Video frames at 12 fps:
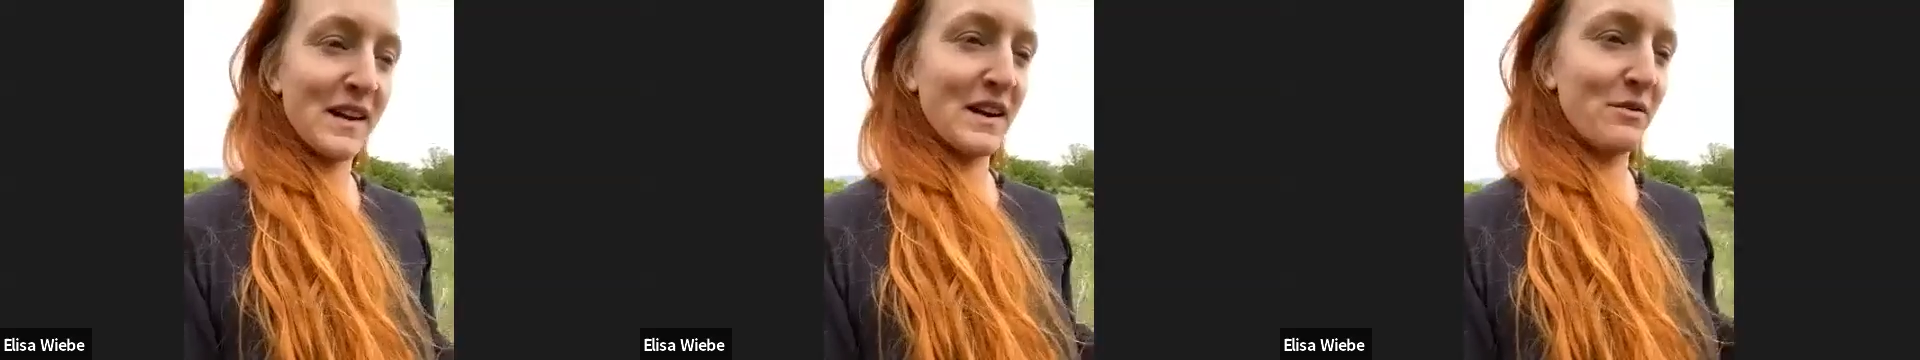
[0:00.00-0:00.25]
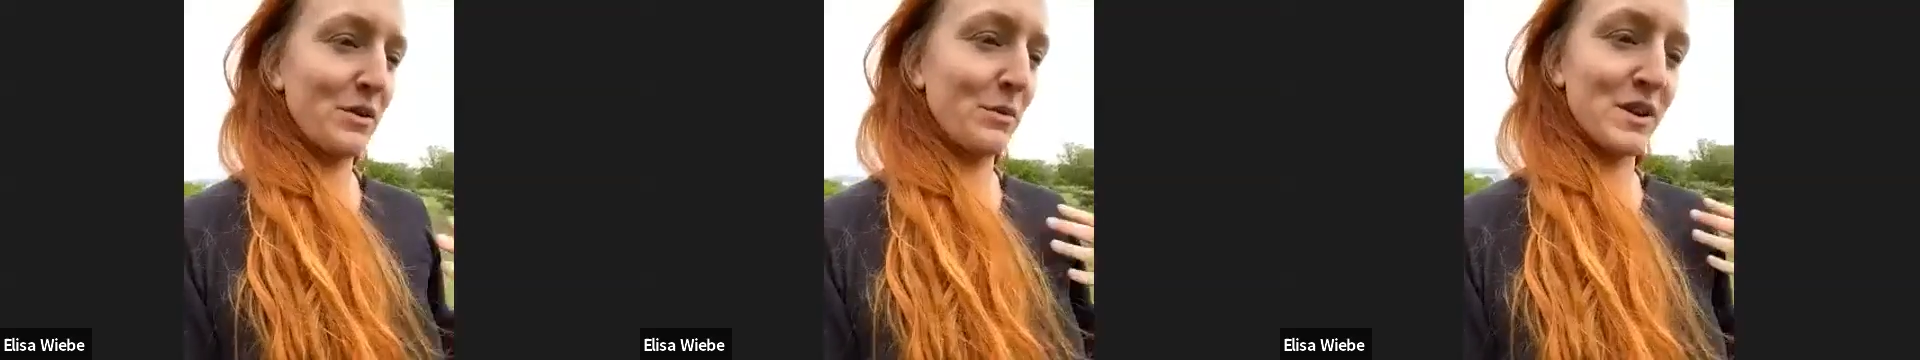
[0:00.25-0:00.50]
and
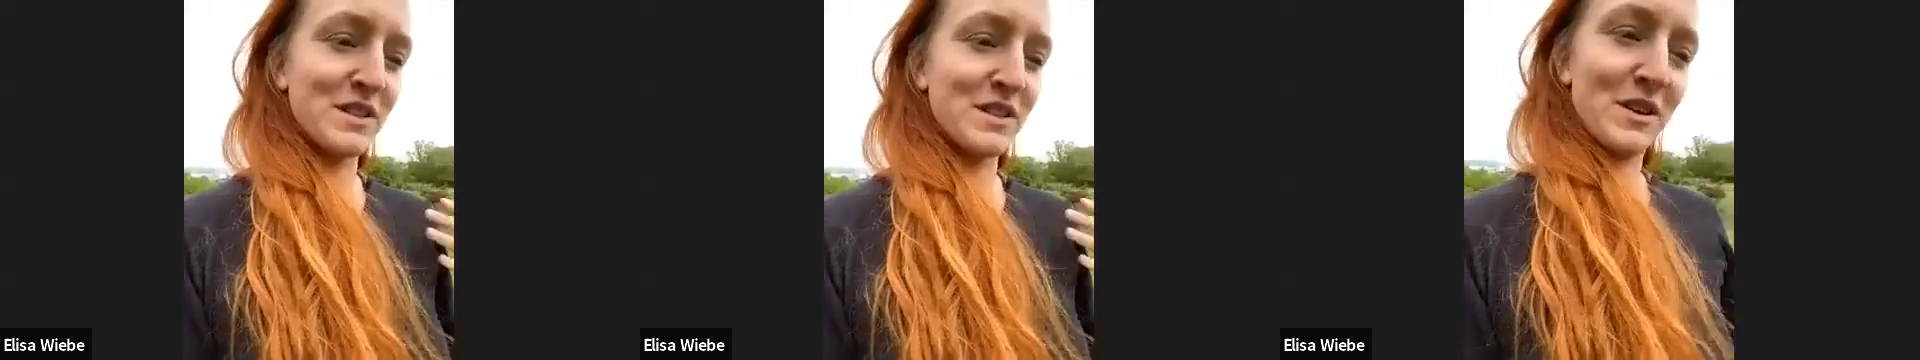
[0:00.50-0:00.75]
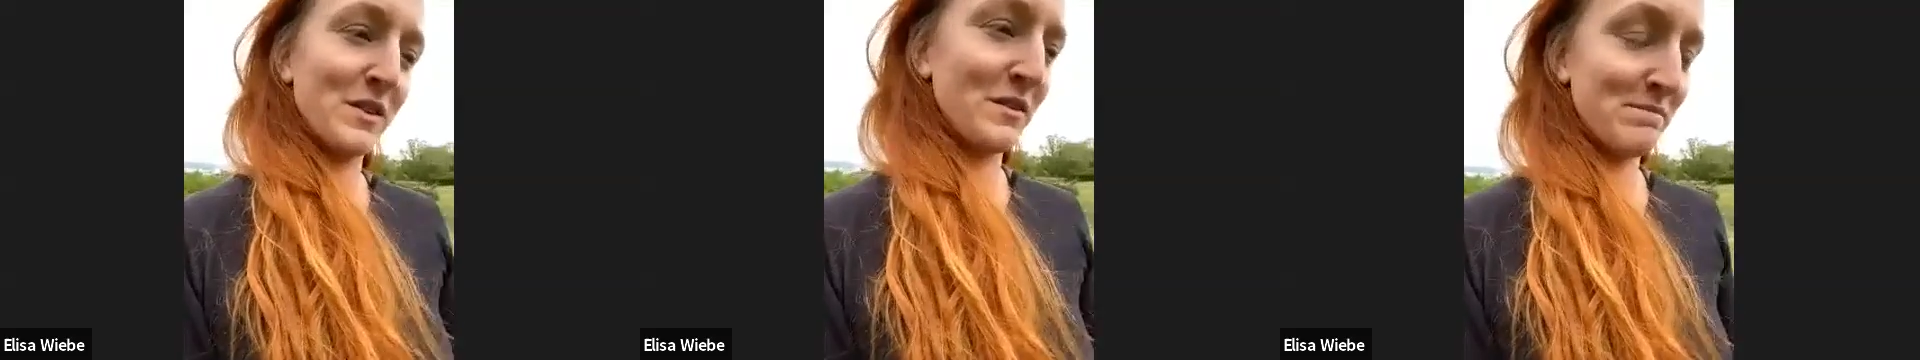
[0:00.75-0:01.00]
everyone's
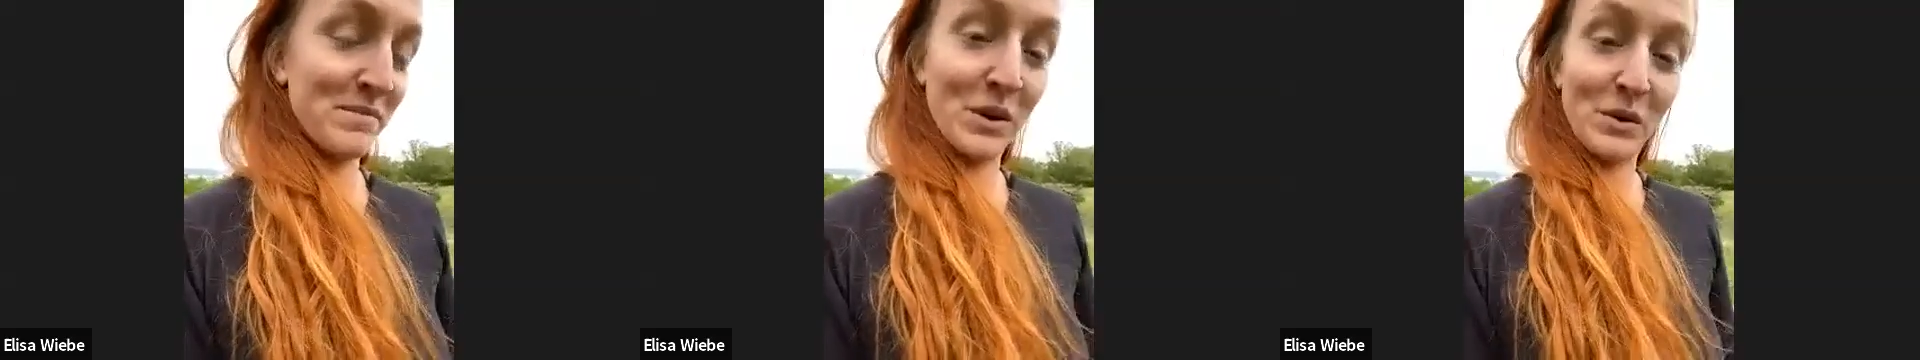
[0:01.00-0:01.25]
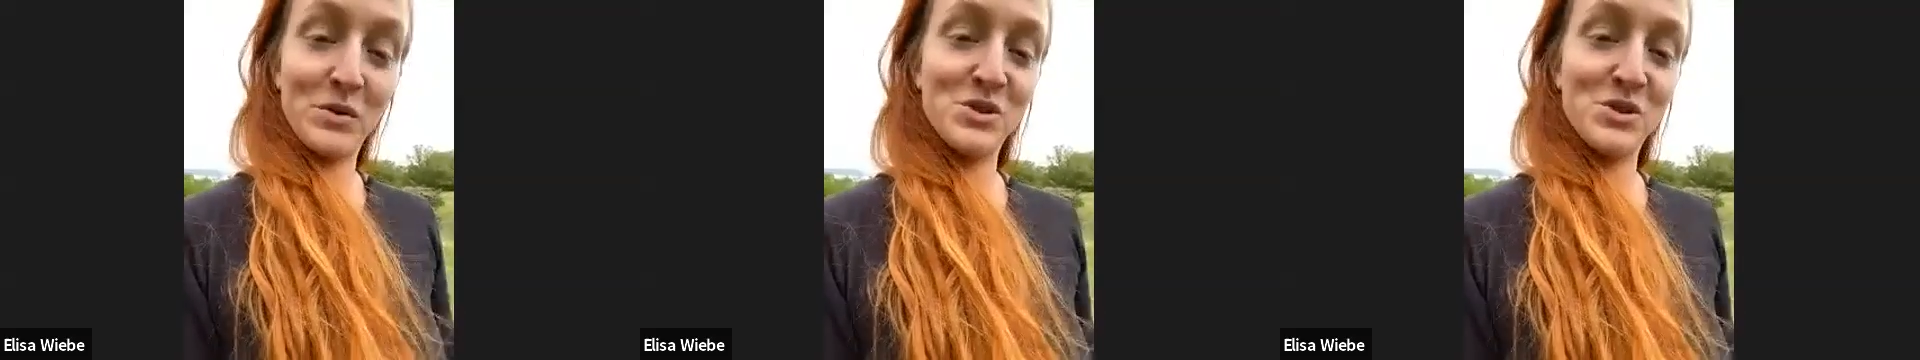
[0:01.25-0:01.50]
on their
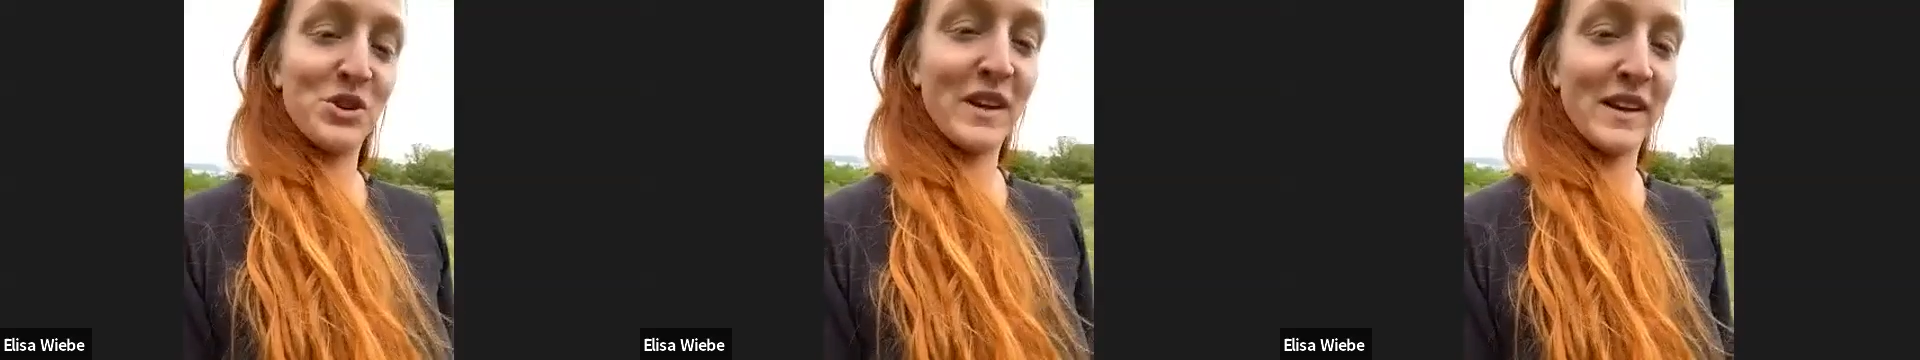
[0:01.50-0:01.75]
own journey,